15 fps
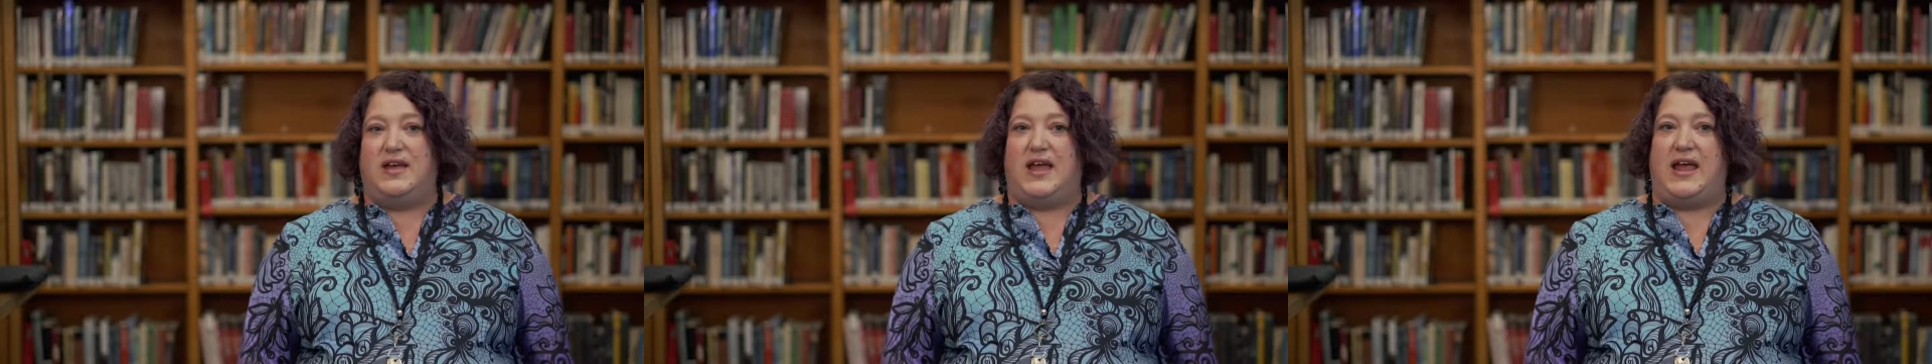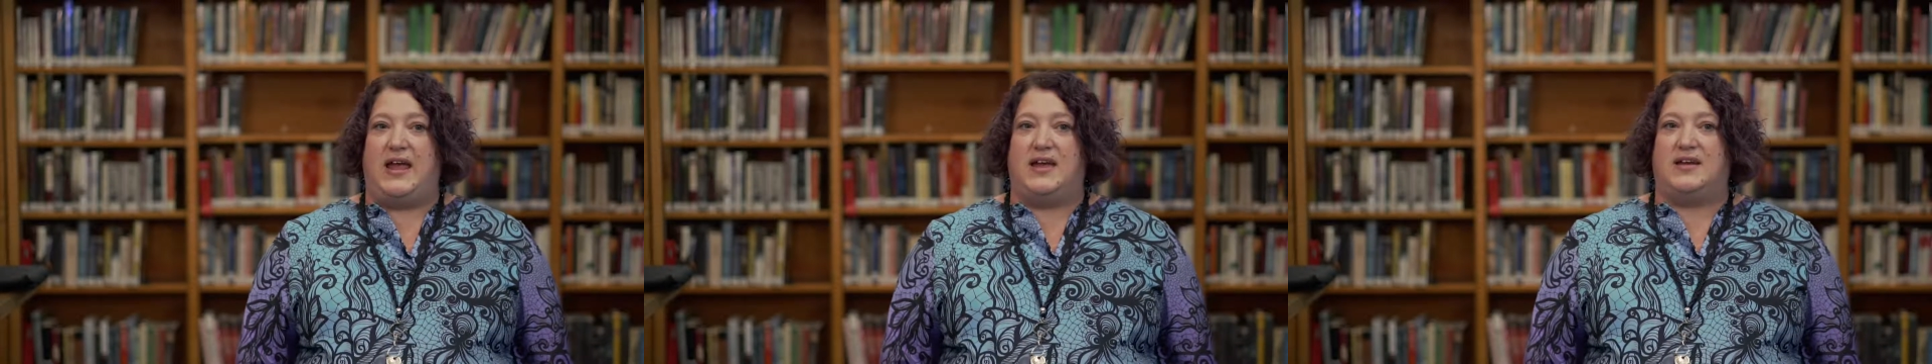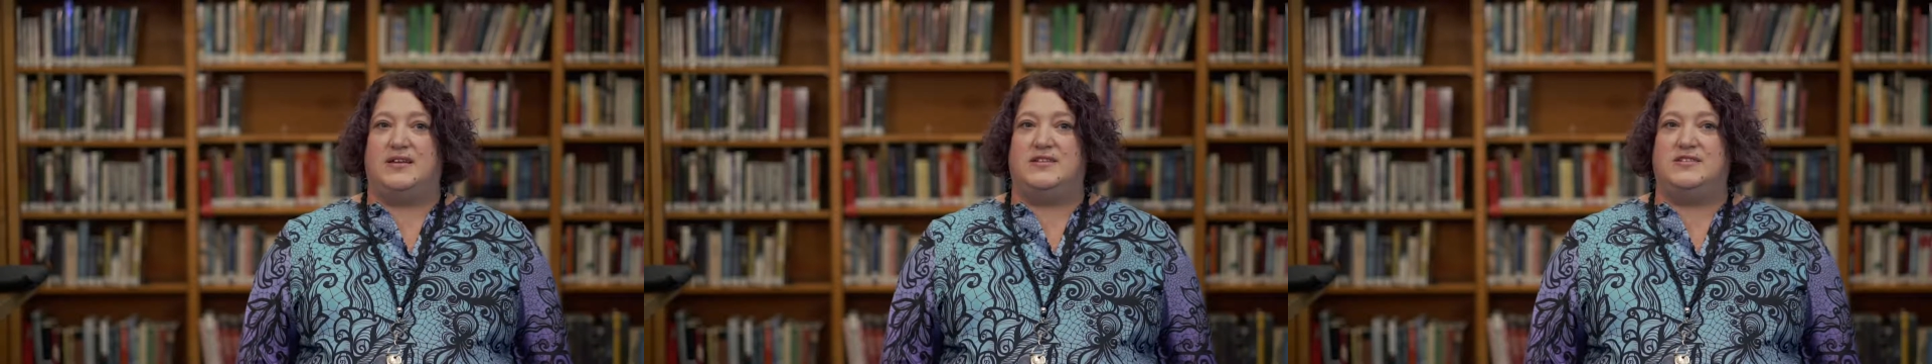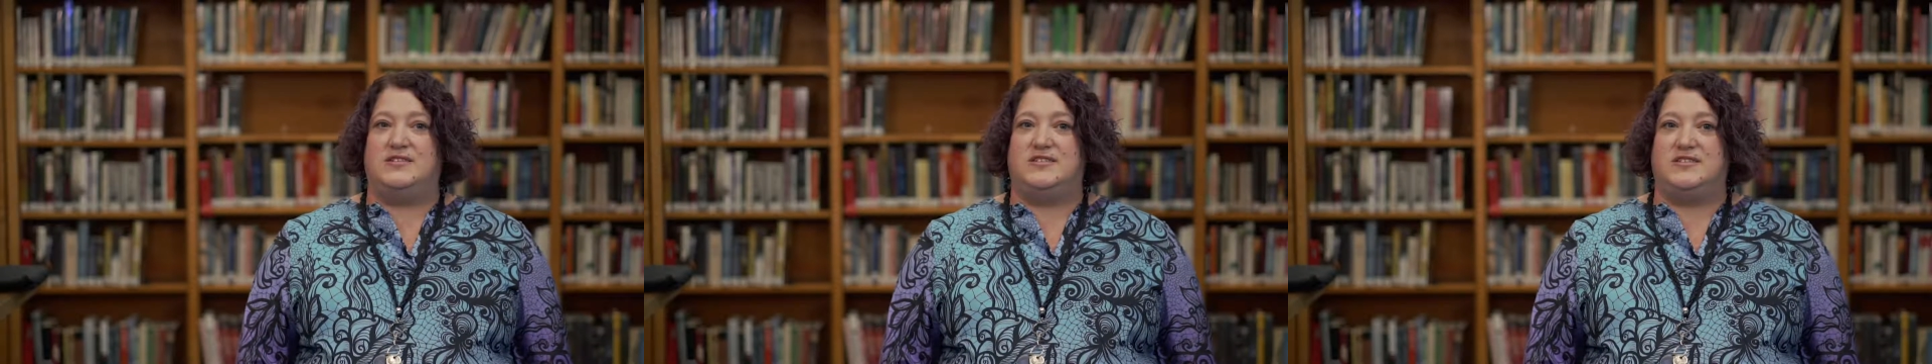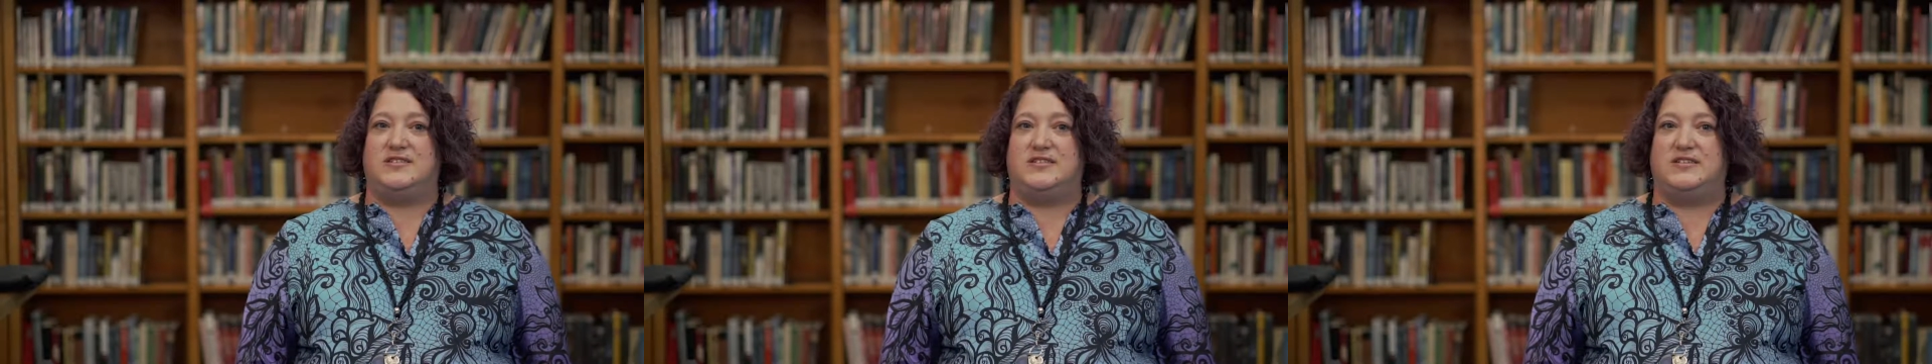and
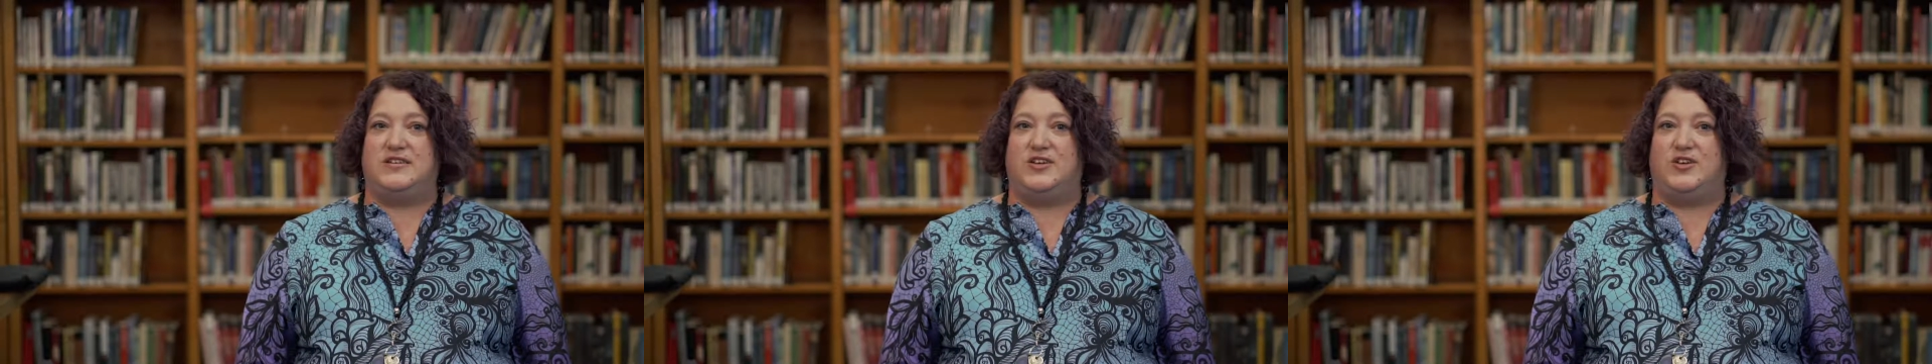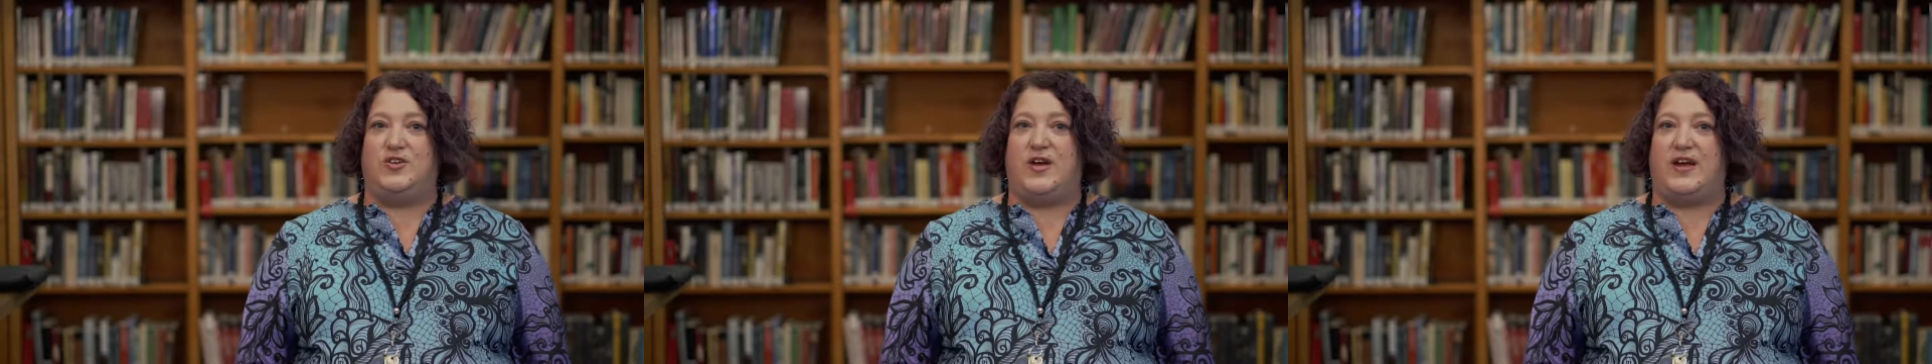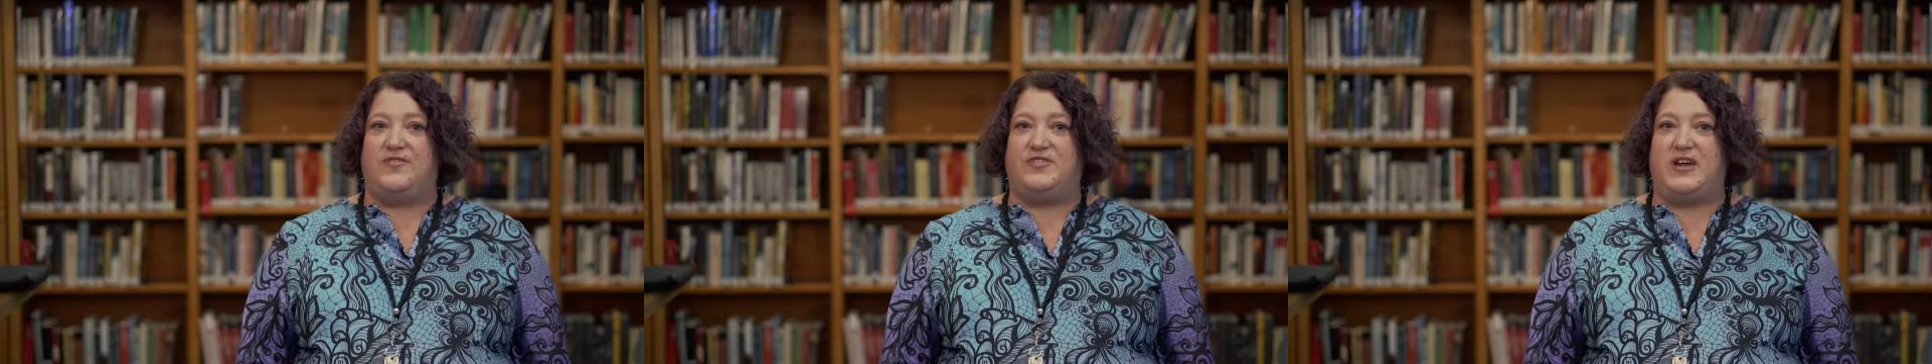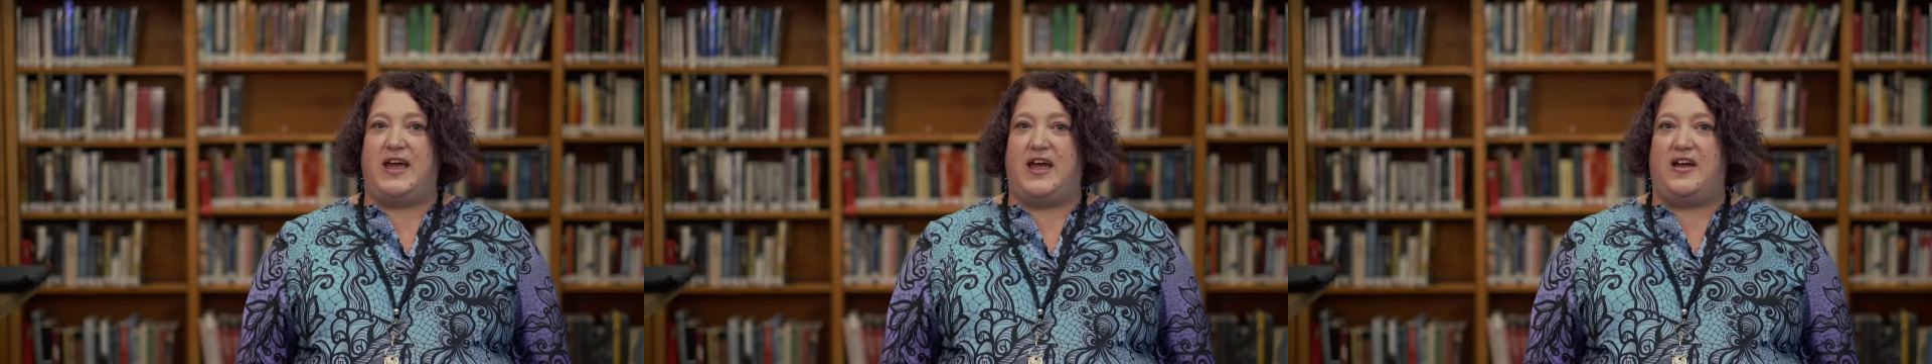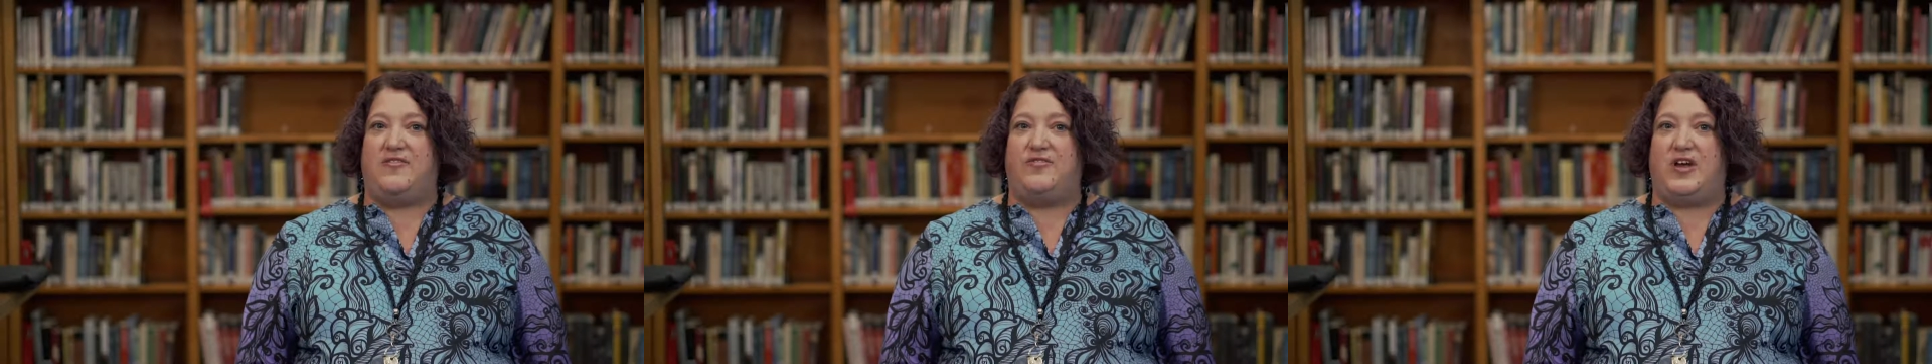you have to
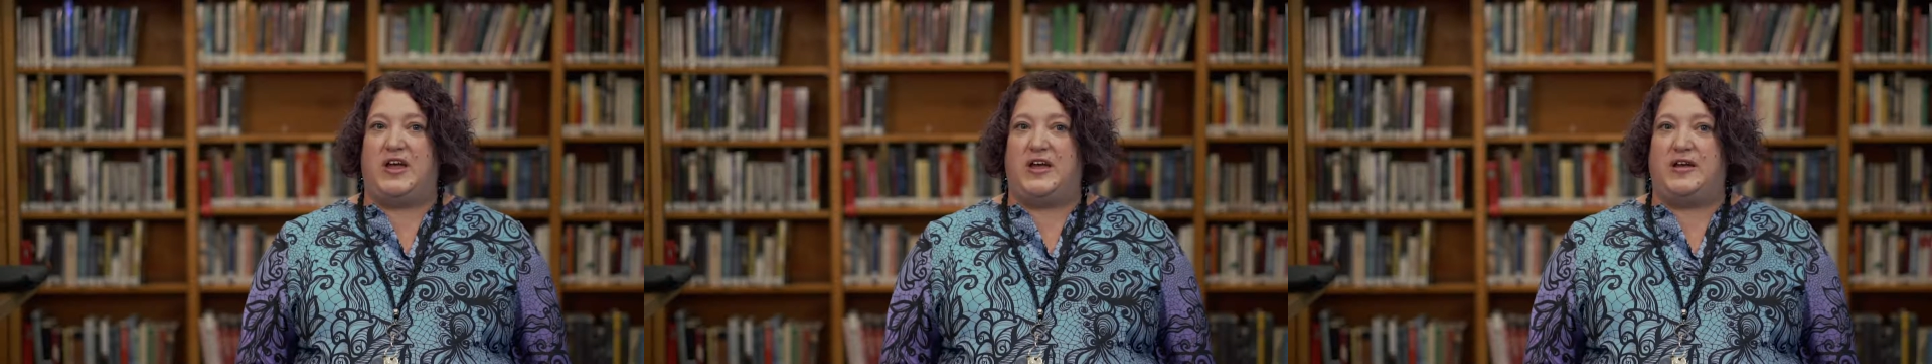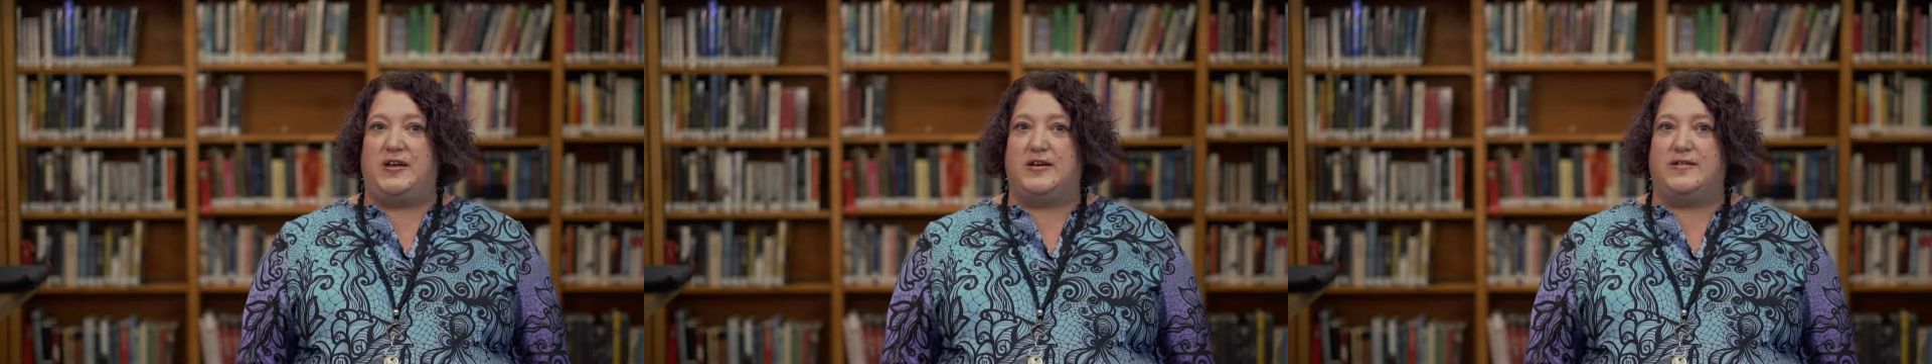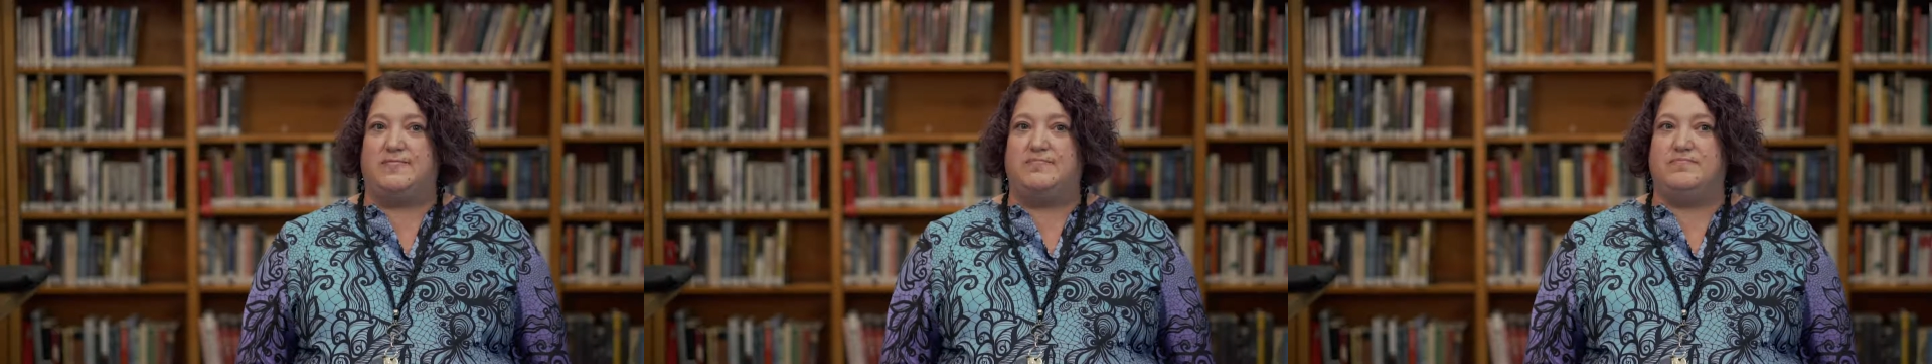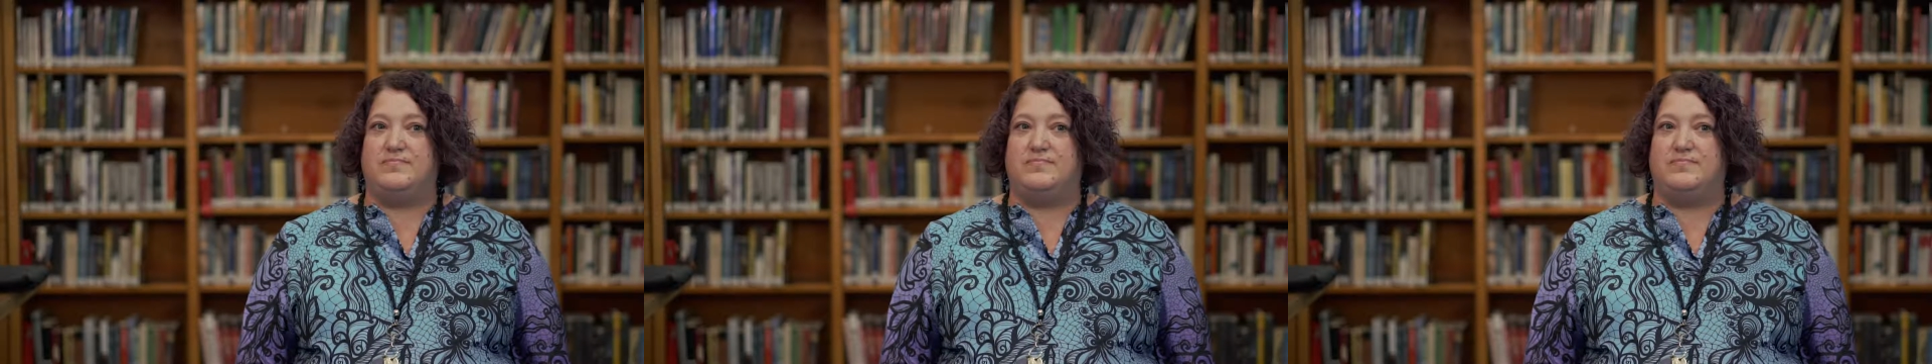have a